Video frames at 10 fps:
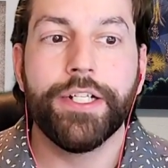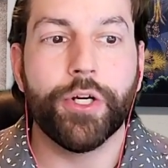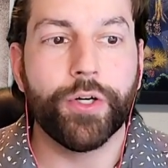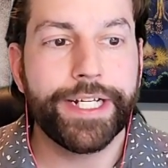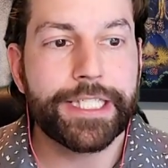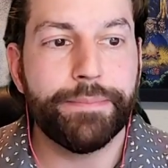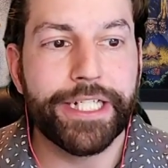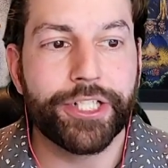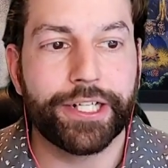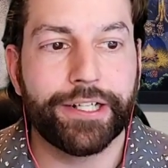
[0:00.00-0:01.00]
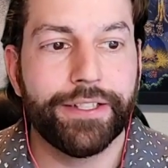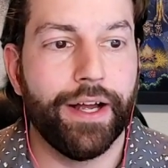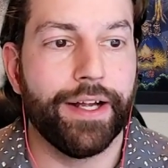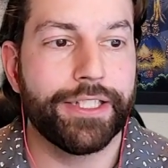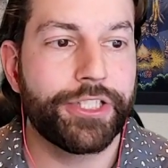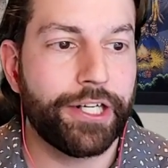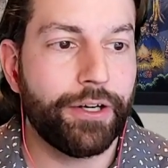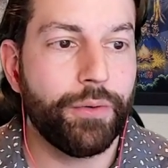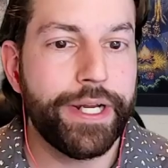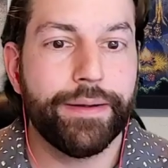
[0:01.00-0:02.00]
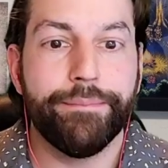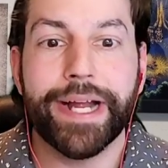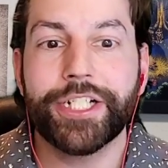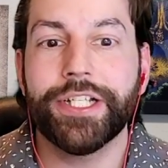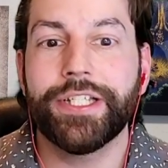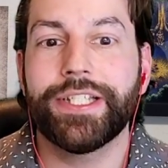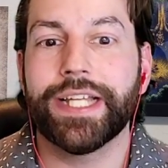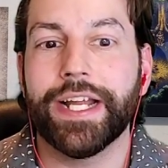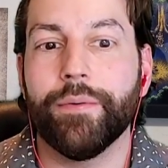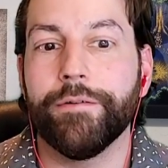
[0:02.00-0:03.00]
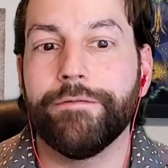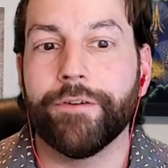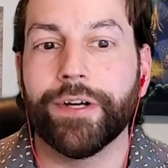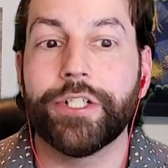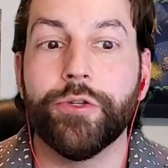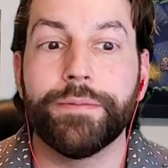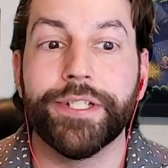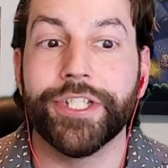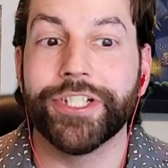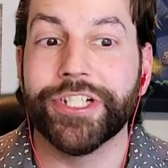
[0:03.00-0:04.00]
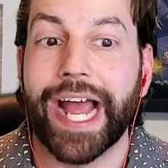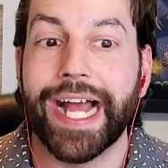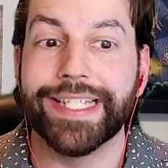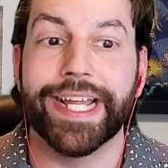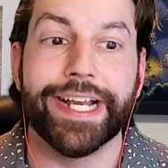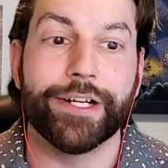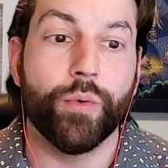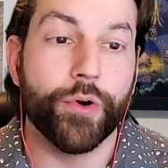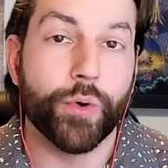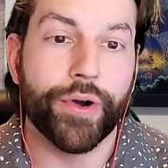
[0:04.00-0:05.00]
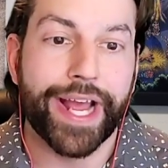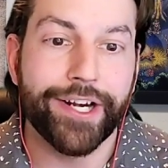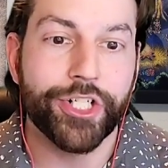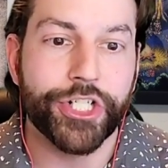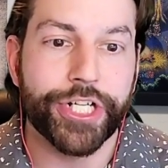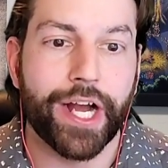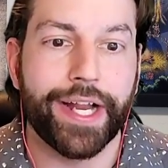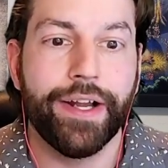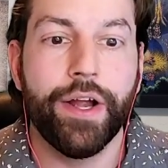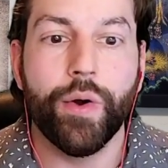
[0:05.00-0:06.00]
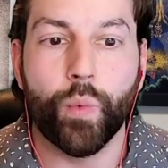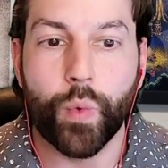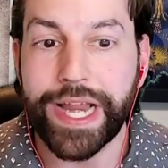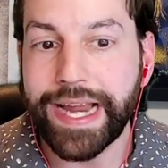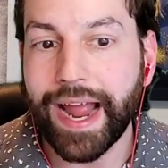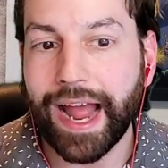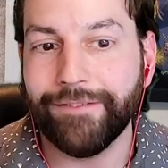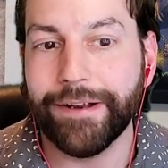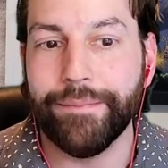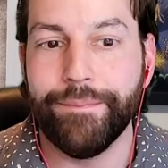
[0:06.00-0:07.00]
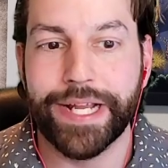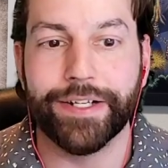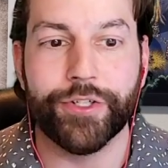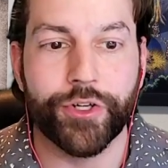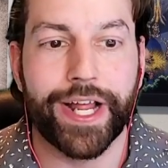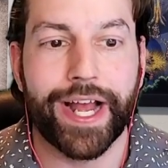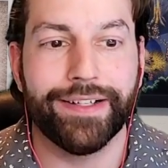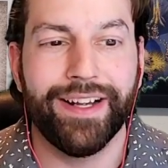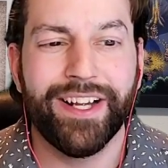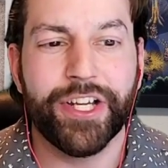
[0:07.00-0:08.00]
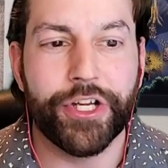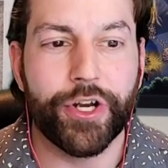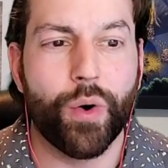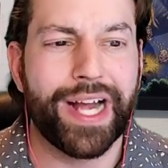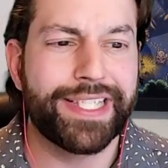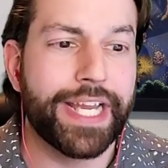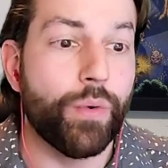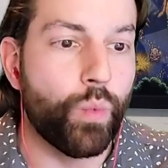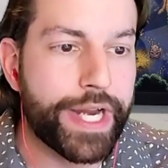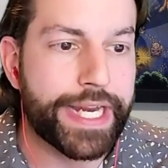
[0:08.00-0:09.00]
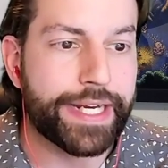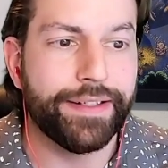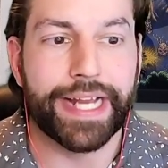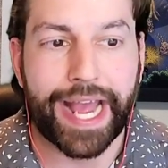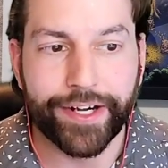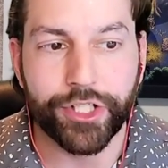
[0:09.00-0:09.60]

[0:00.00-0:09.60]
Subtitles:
During his speech at Sarah Week, Manchin said, referring to his position as a quote-unquote energy guy, "We haven't been good at, I say we, the